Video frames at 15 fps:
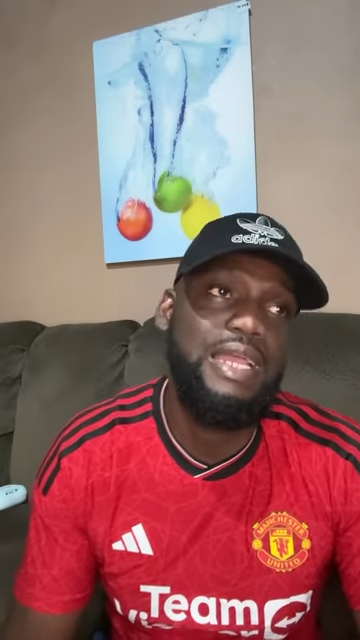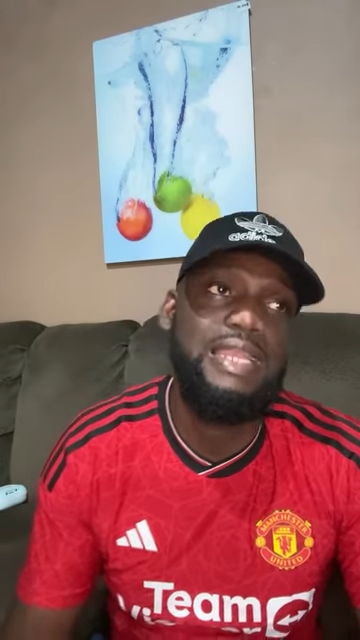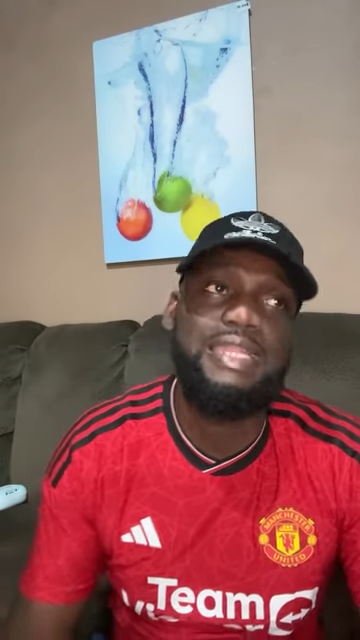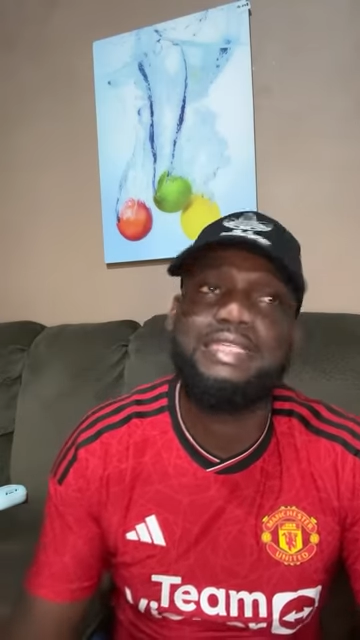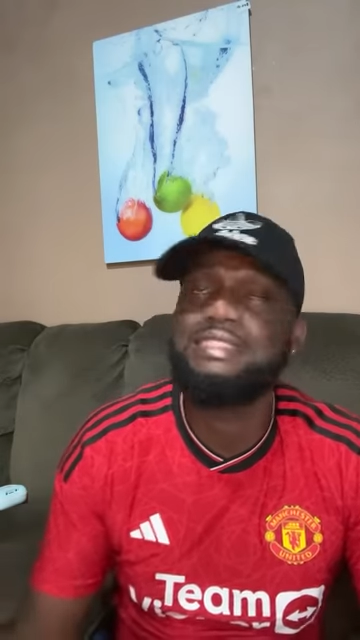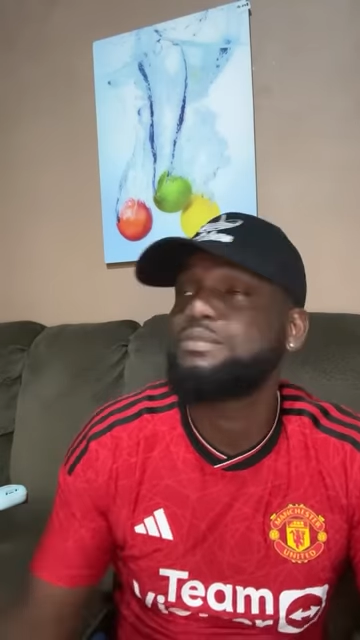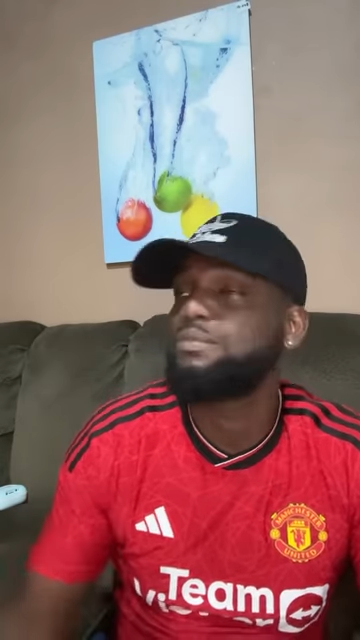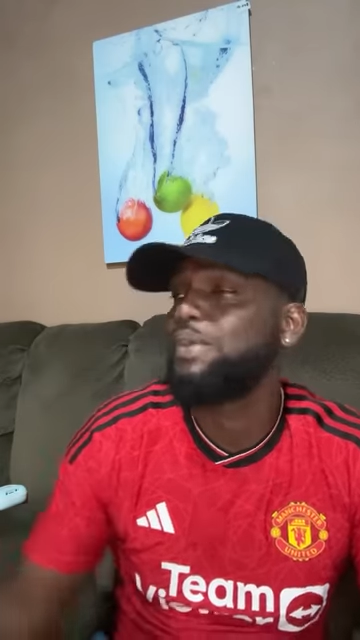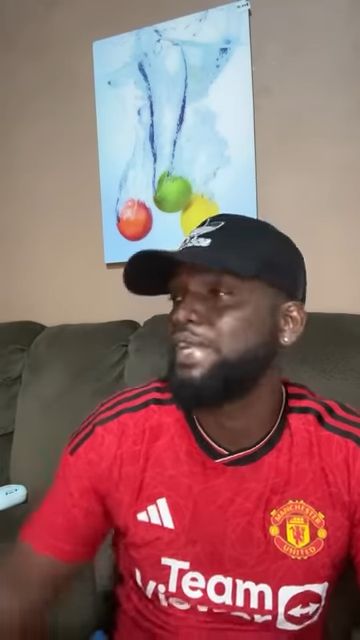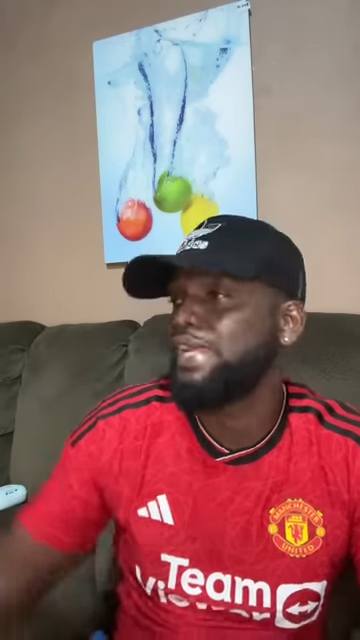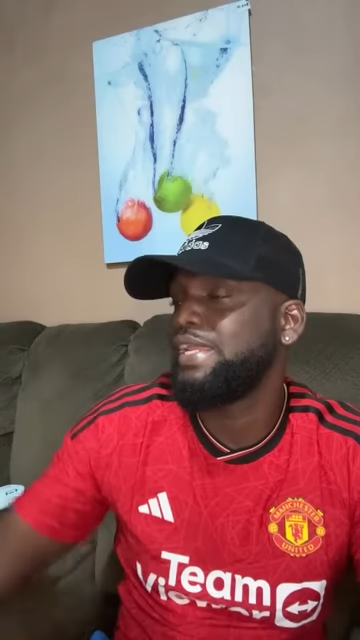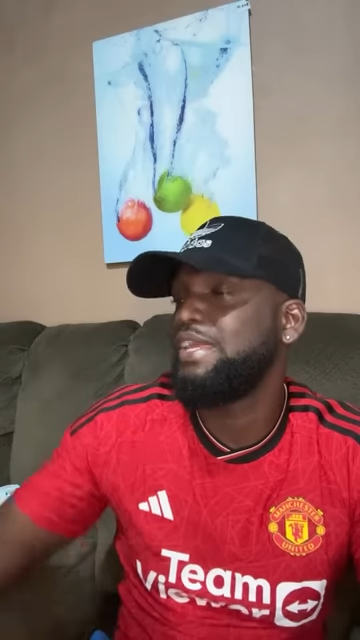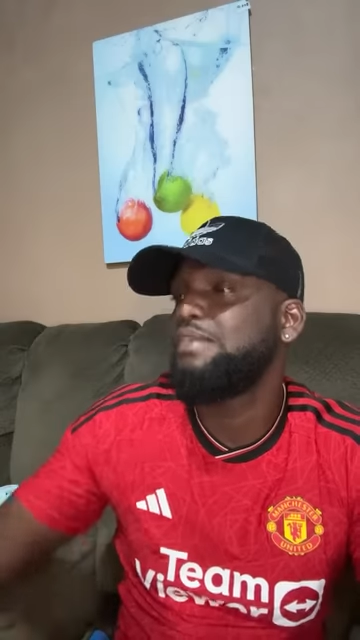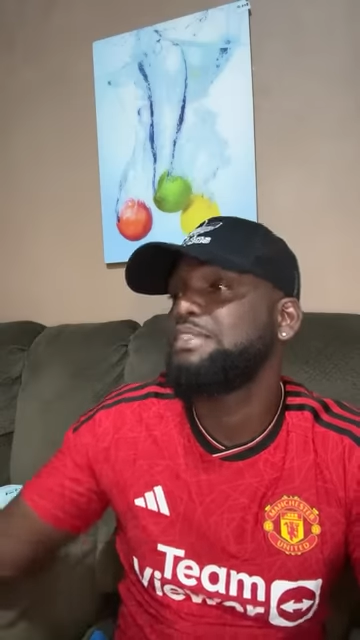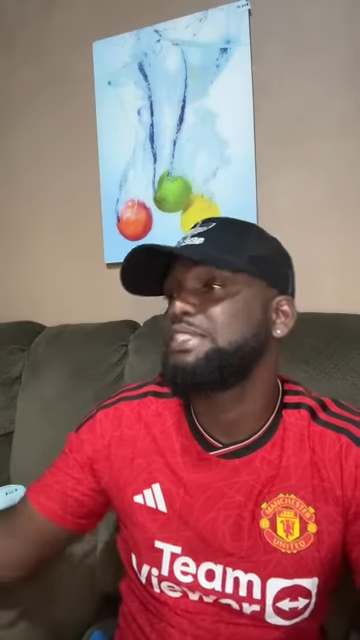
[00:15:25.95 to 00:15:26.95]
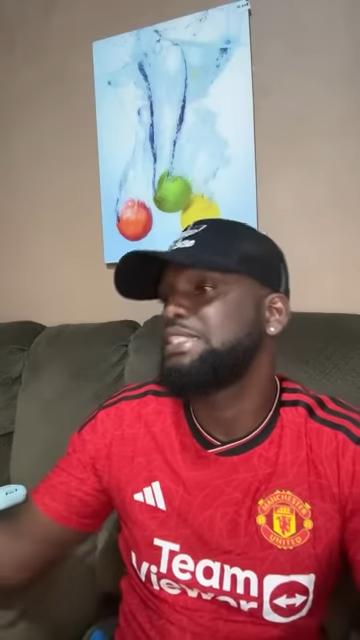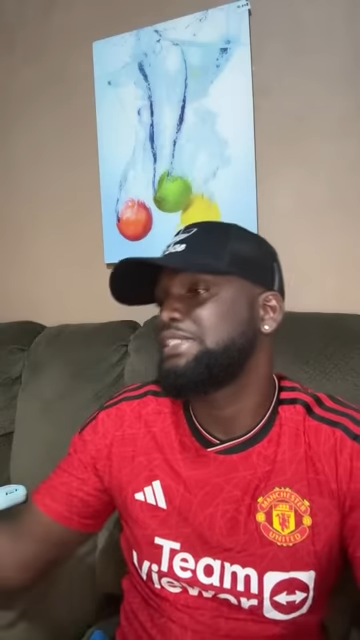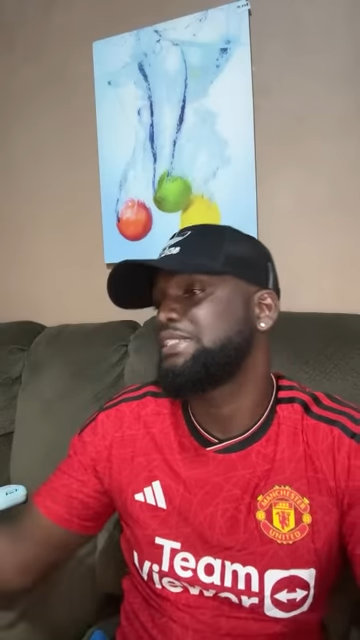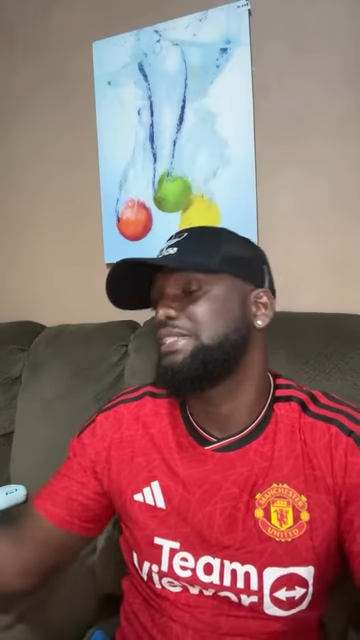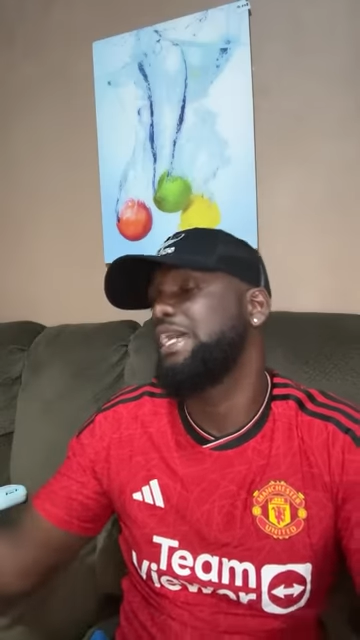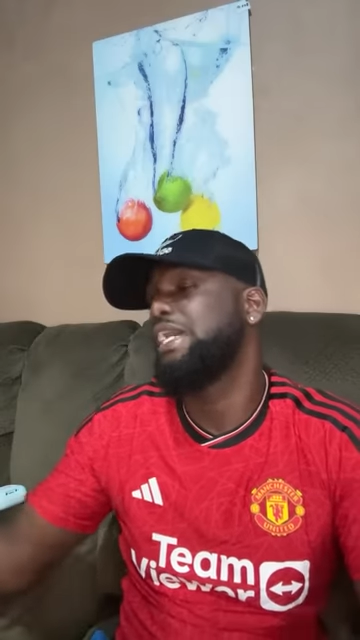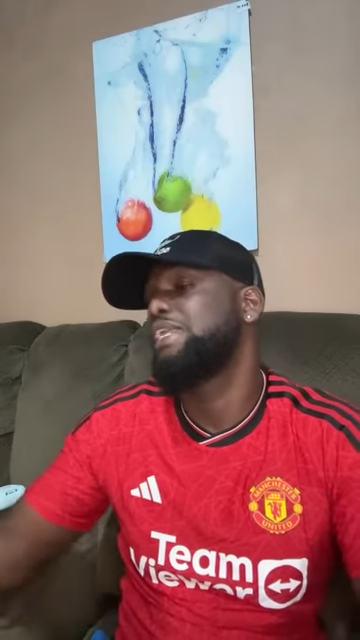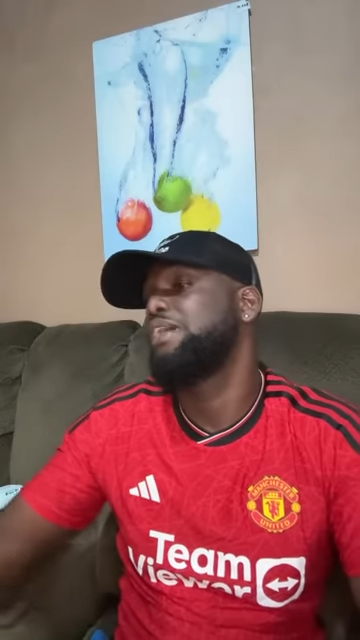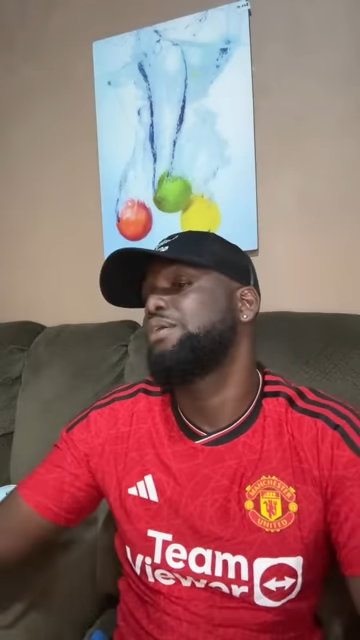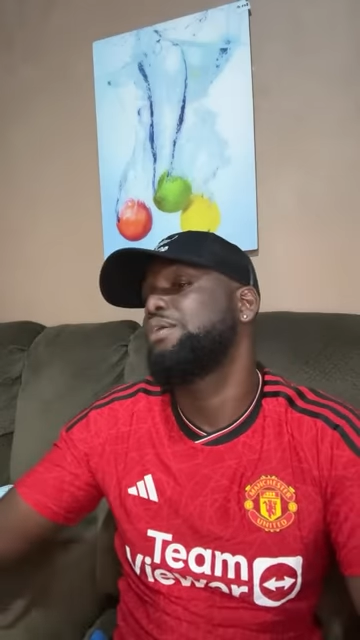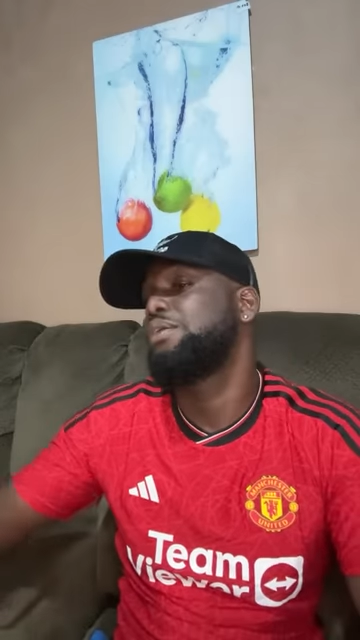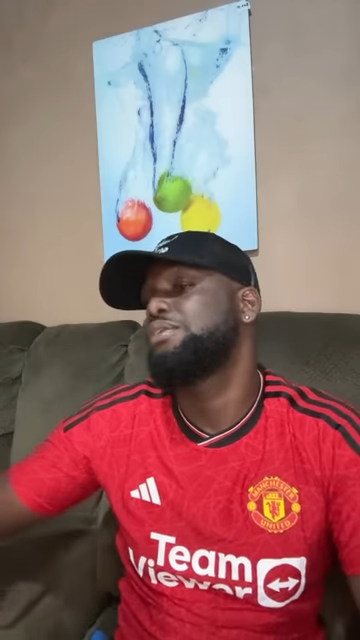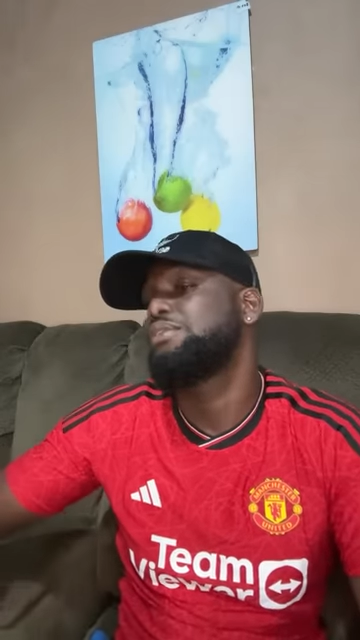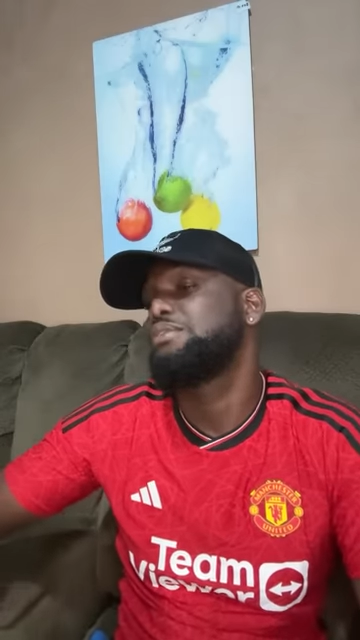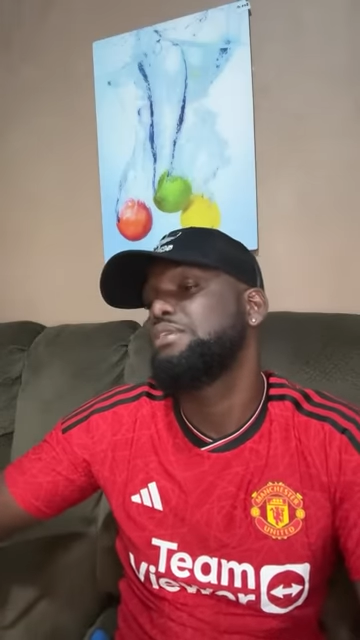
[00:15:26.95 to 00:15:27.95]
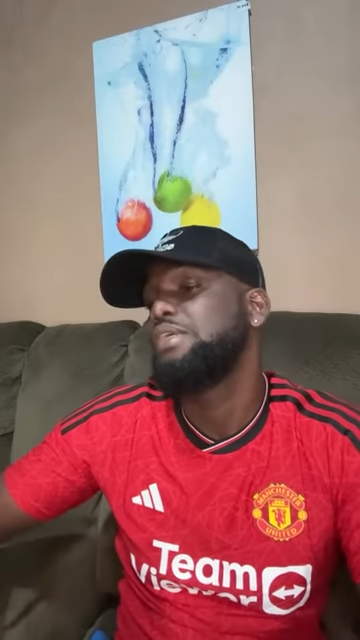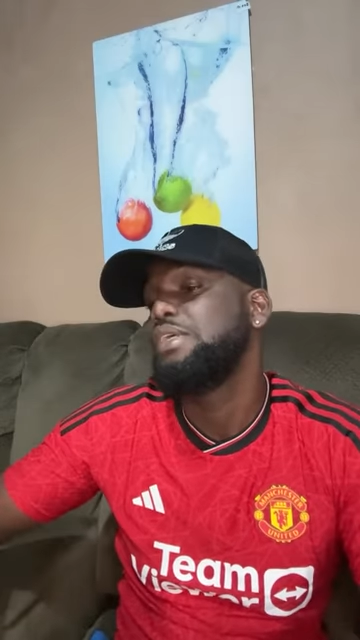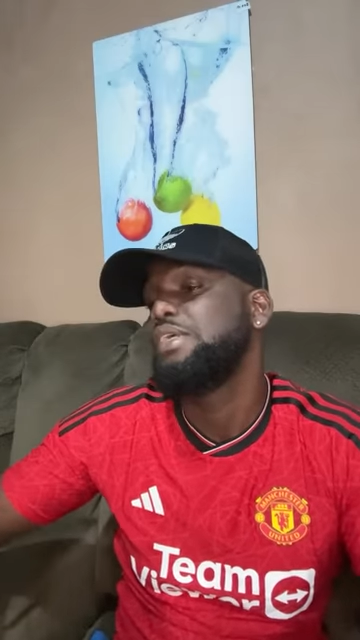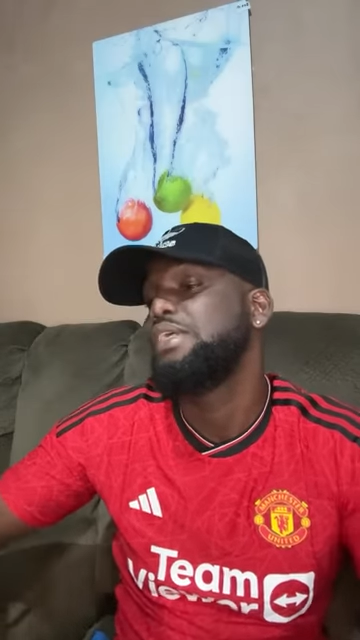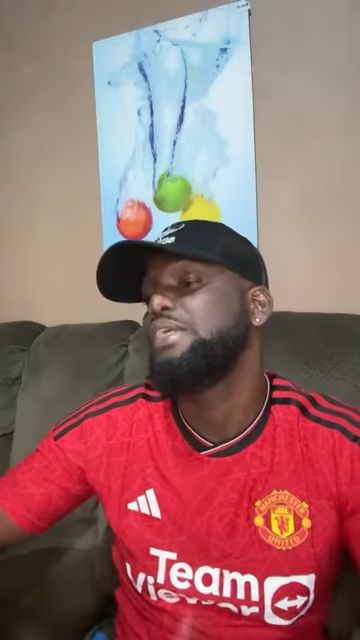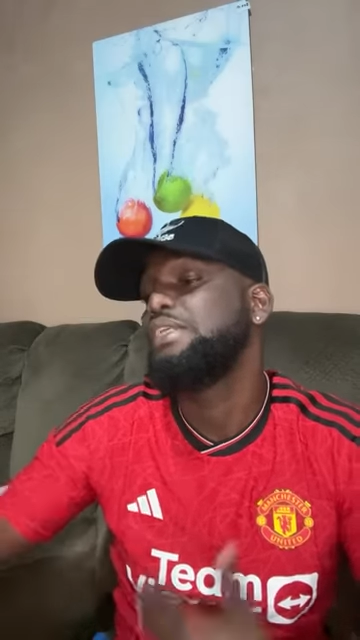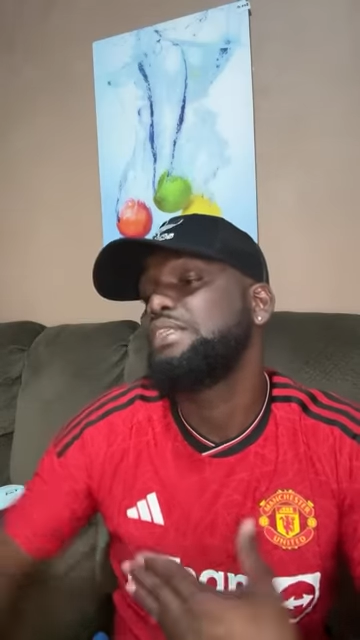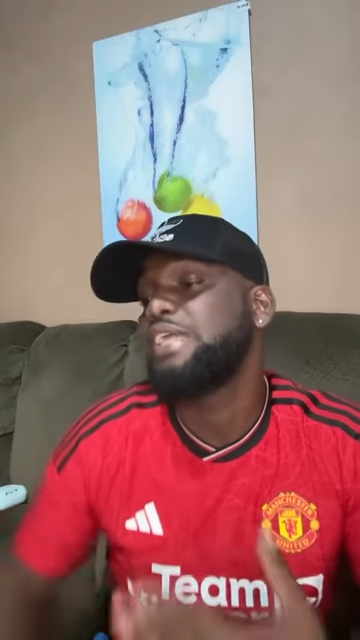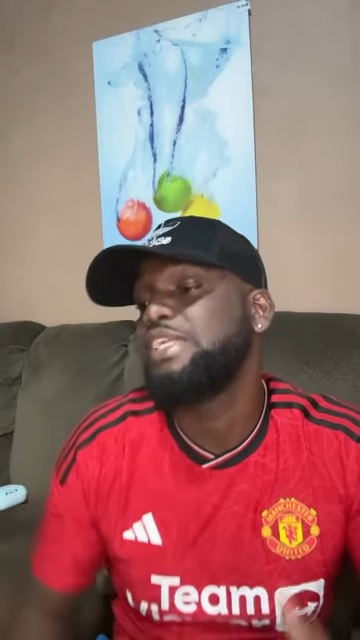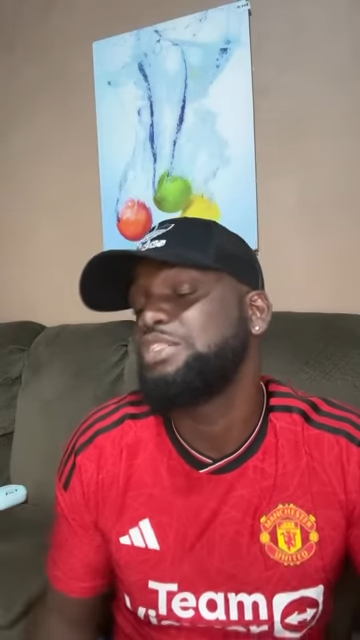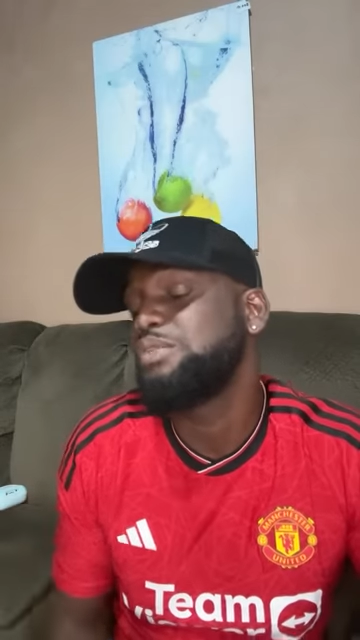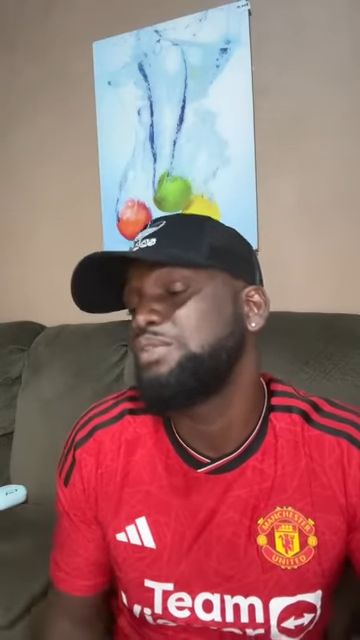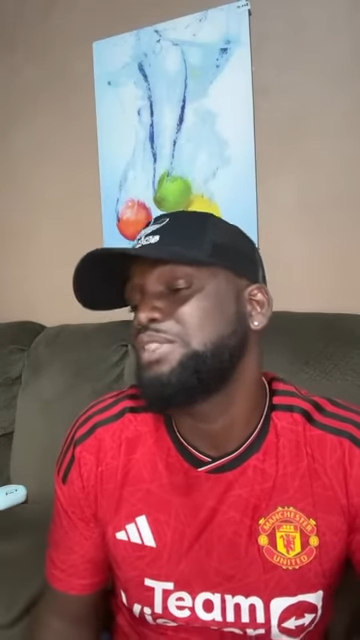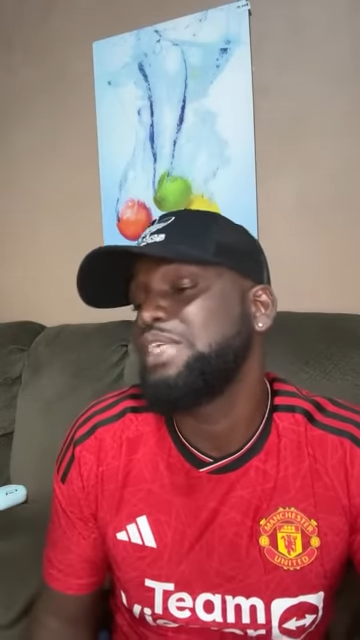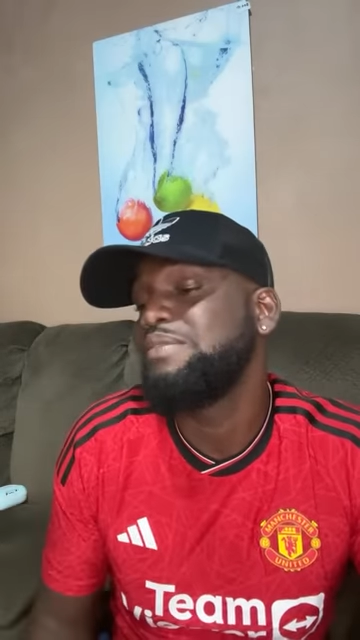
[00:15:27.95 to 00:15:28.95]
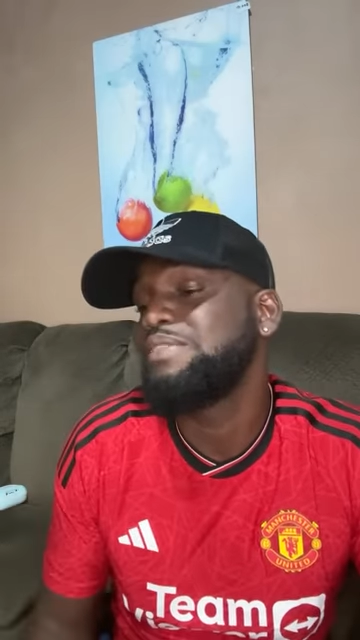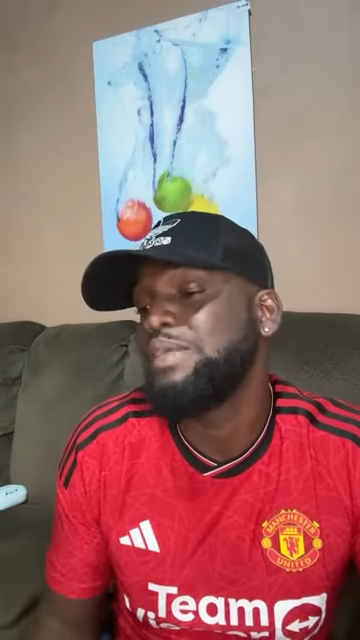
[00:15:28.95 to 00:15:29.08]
unless one of them sister, them cousin, introduce them.